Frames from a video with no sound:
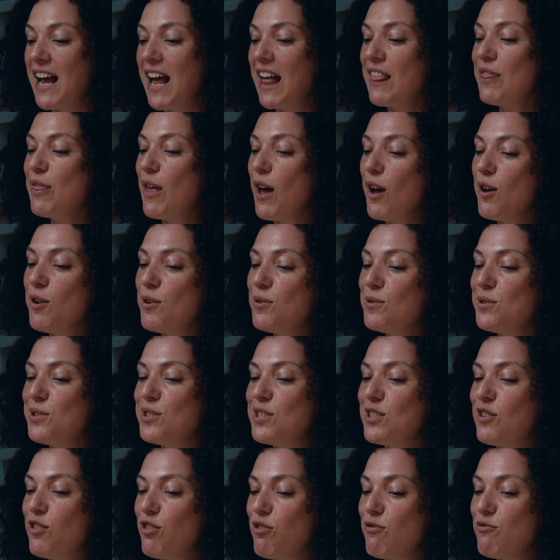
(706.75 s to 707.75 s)
at
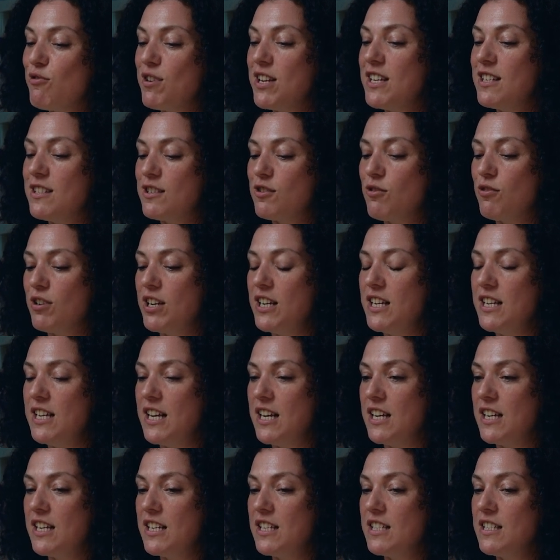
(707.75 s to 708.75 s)
those three
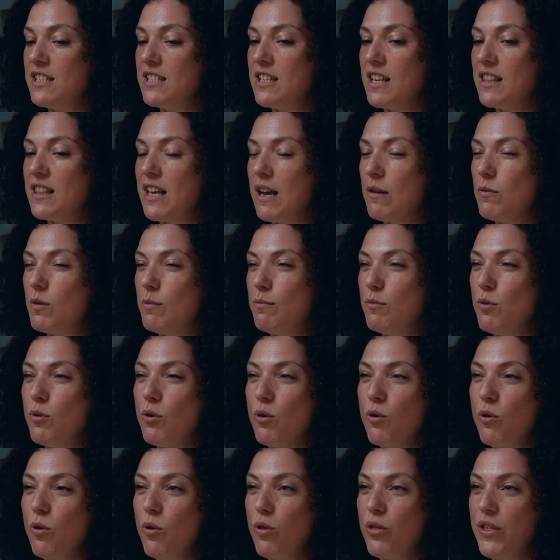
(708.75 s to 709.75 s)
screenings, they were
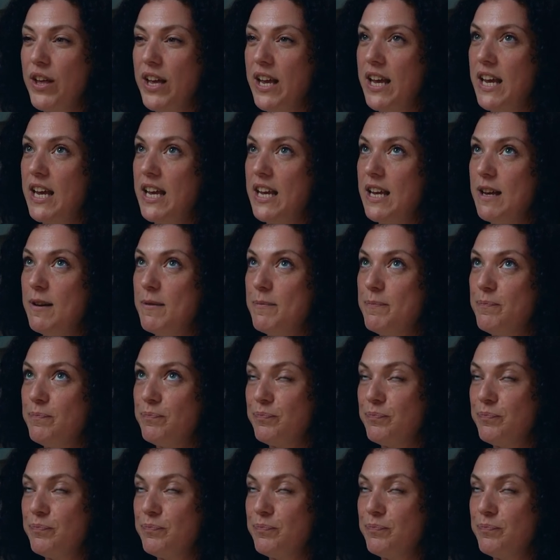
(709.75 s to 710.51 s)
more the,